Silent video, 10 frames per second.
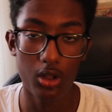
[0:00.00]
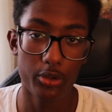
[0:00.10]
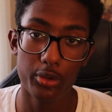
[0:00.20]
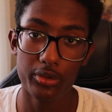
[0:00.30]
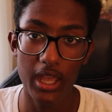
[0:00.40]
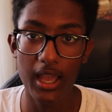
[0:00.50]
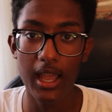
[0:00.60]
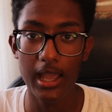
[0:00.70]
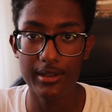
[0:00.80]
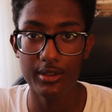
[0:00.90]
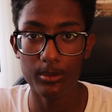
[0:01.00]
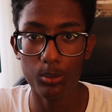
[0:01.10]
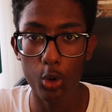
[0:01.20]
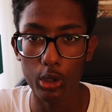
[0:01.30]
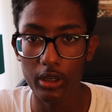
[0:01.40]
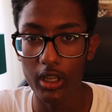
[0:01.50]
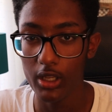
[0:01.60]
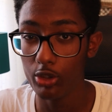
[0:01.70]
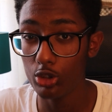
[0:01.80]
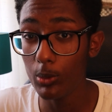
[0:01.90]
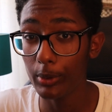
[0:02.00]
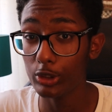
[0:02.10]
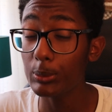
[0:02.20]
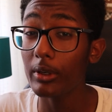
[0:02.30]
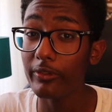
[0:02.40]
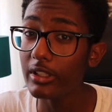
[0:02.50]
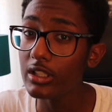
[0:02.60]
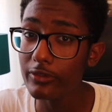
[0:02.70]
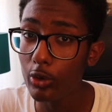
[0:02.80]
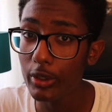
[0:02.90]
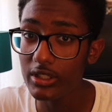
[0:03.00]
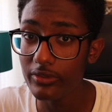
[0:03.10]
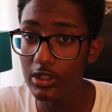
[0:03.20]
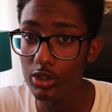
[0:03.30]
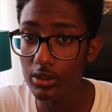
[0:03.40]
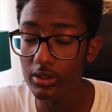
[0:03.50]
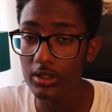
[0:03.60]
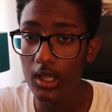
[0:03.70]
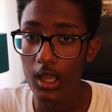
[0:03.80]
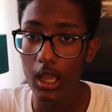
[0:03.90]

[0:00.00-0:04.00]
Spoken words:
although that has more super fitness focused features.